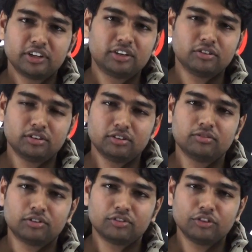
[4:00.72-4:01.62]
that,
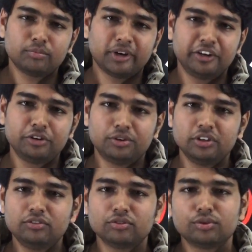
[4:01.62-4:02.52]
what was my
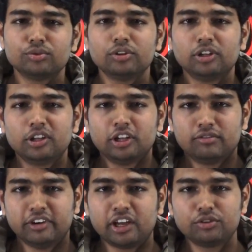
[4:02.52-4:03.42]
duty? So
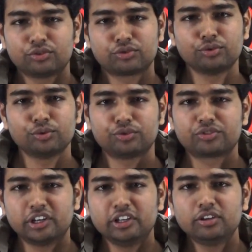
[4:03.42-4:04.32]
when I used to
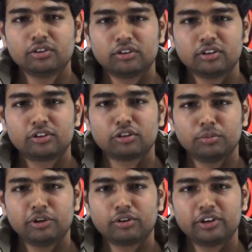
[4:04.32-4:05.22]
study on a
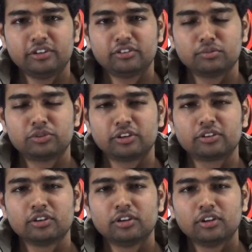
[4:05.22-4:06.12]
topic or any subject,
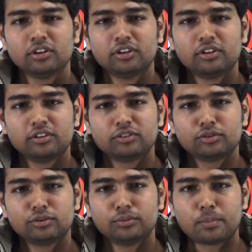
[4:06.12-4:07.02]

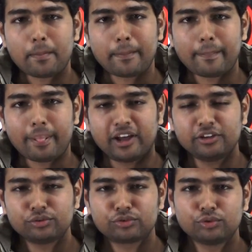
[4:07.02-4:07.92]
so I
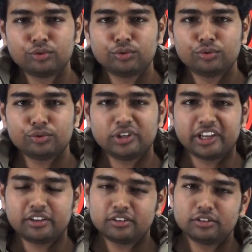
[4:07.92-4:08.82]
used to
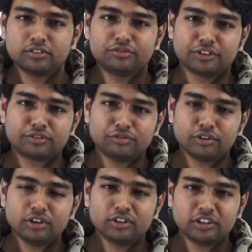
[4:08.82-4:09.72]
first of
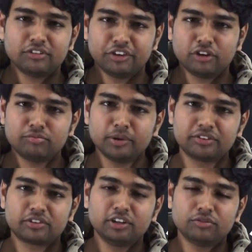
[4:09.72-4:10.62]
all, the way of my
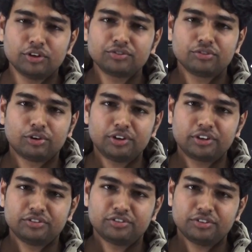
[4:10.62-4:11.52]
study was
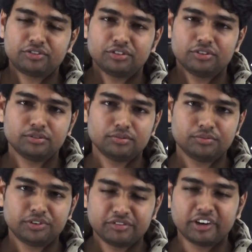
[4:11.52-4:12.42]
not just
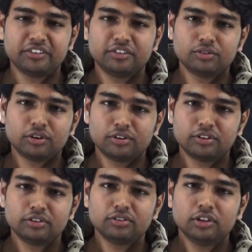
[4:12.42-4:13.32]
revising
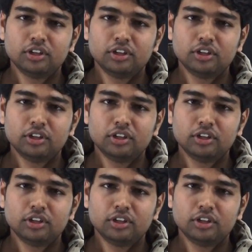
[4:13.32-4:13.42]
or